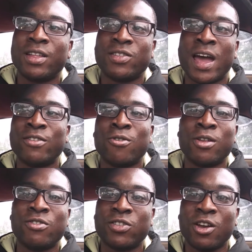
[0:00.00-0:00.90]
It's
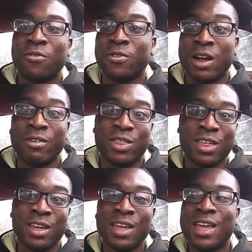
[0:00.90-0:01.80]
@JordanJCHart for
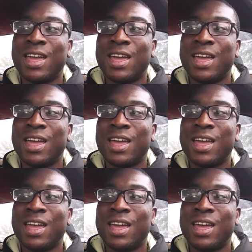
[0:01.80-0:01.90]
everything.